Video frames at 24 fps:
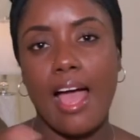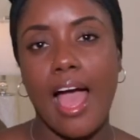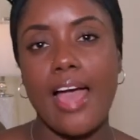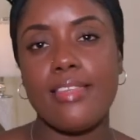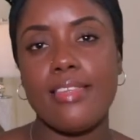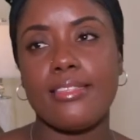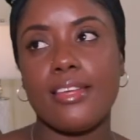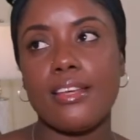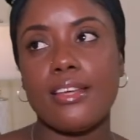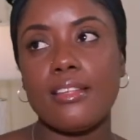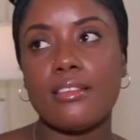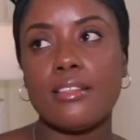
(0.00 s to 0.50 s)
I
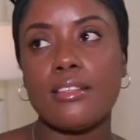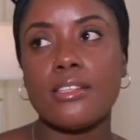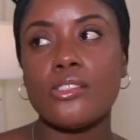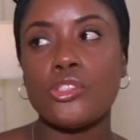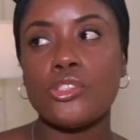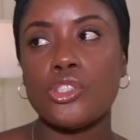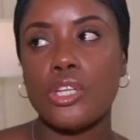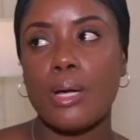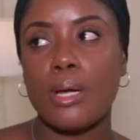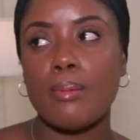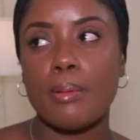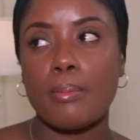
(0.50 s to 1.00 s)
think the
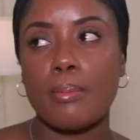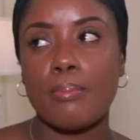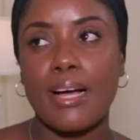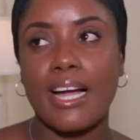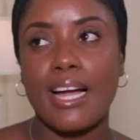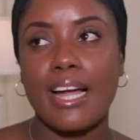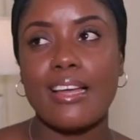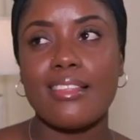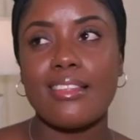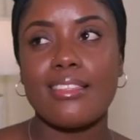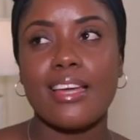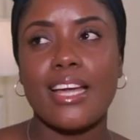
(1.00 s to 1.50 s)
double
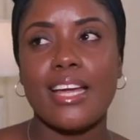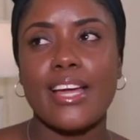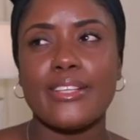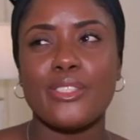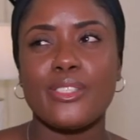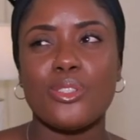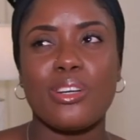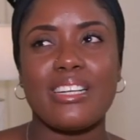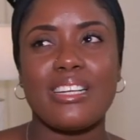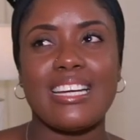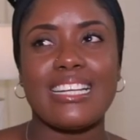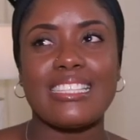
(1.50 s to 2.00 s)
pack, I think I
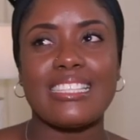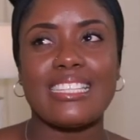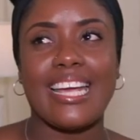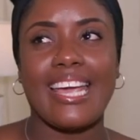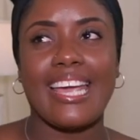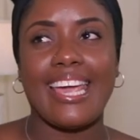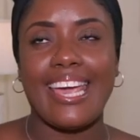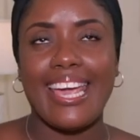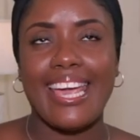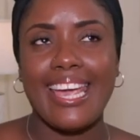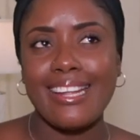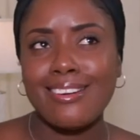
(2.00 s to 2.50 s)
saw that
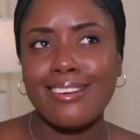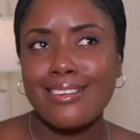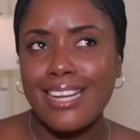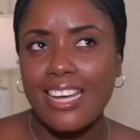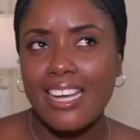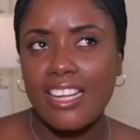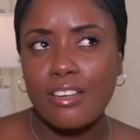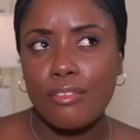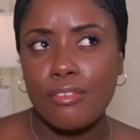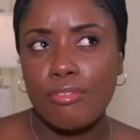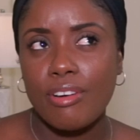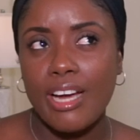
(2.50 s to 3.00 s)

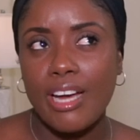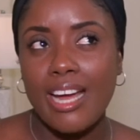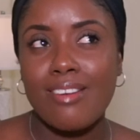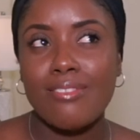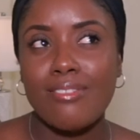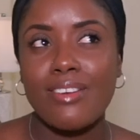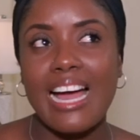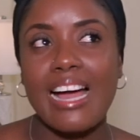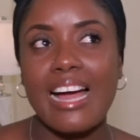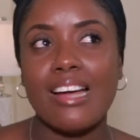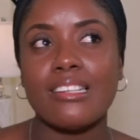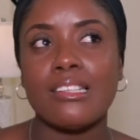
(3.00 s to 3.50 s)

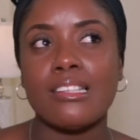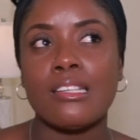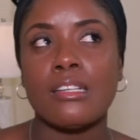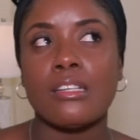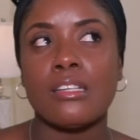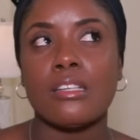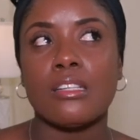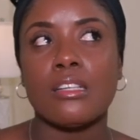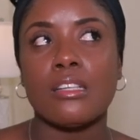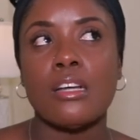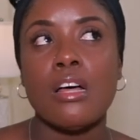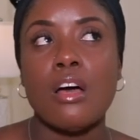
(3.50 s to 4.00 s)
$8.95 and
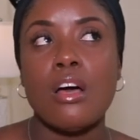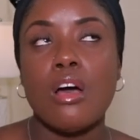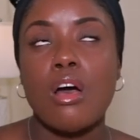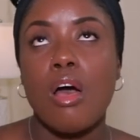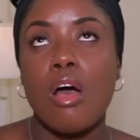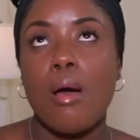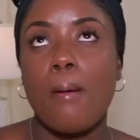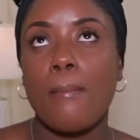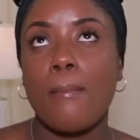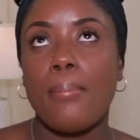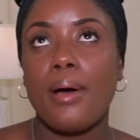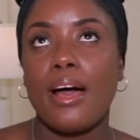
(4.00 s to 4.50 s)
the
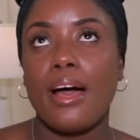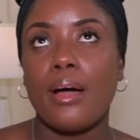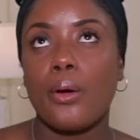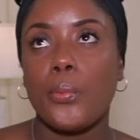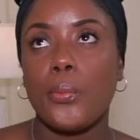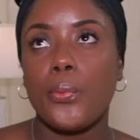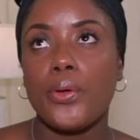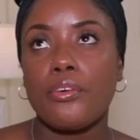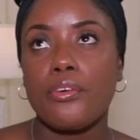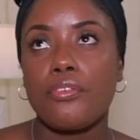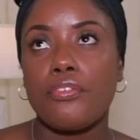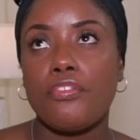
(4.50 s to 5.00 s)
pack
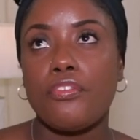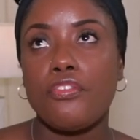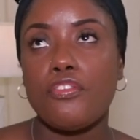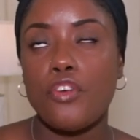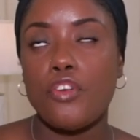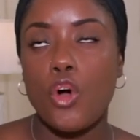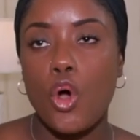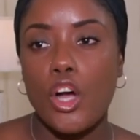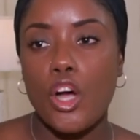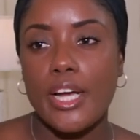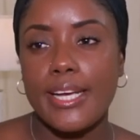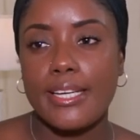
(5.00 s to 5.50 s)
with
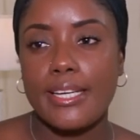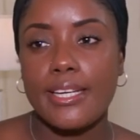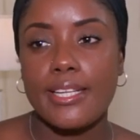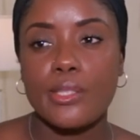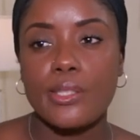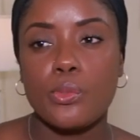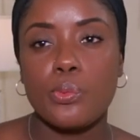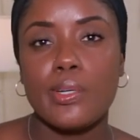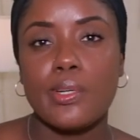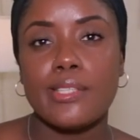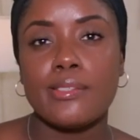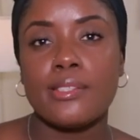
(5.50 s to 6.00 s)
four in
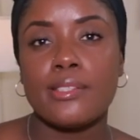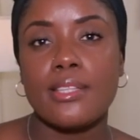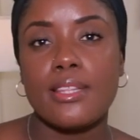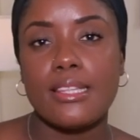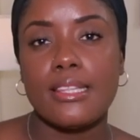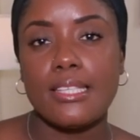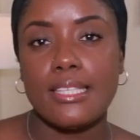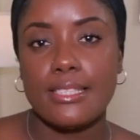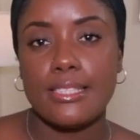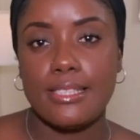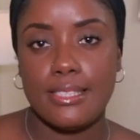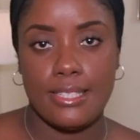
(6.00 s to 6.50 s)
it was
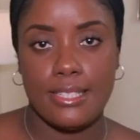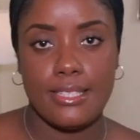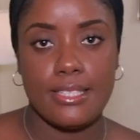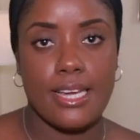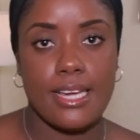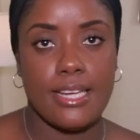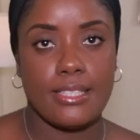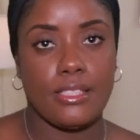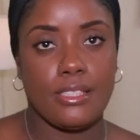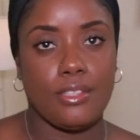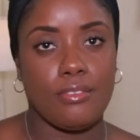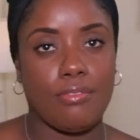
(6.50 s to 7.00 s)

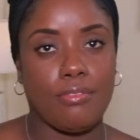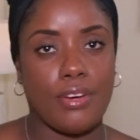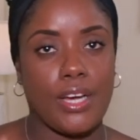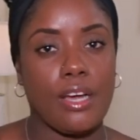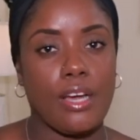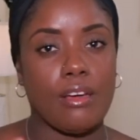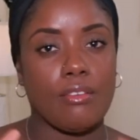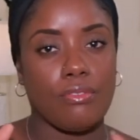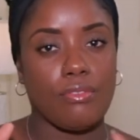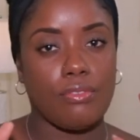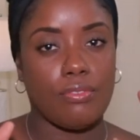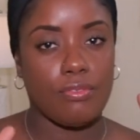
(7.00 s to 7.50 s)

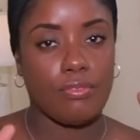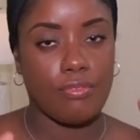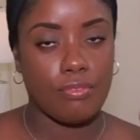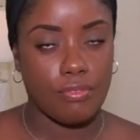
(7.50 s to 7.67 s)
$13.95.